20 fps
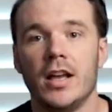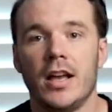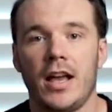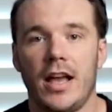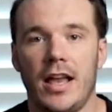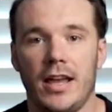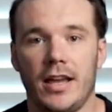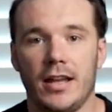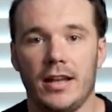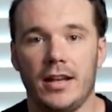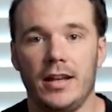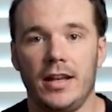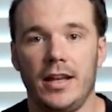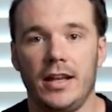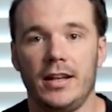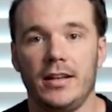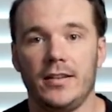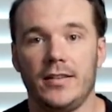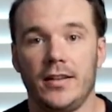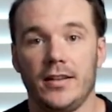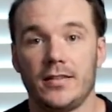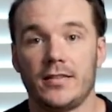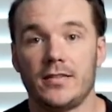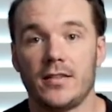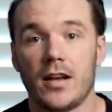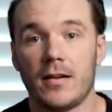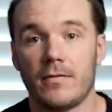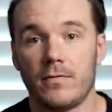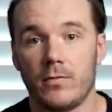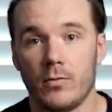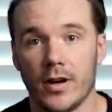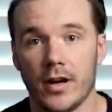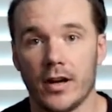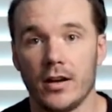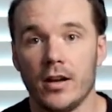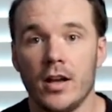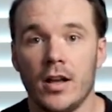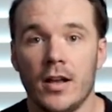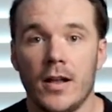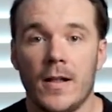and it is a software
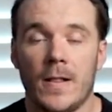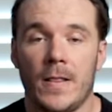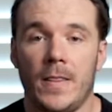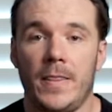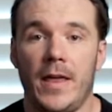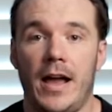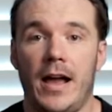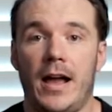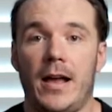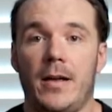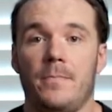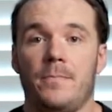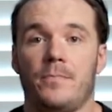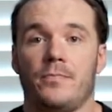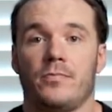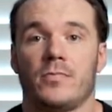that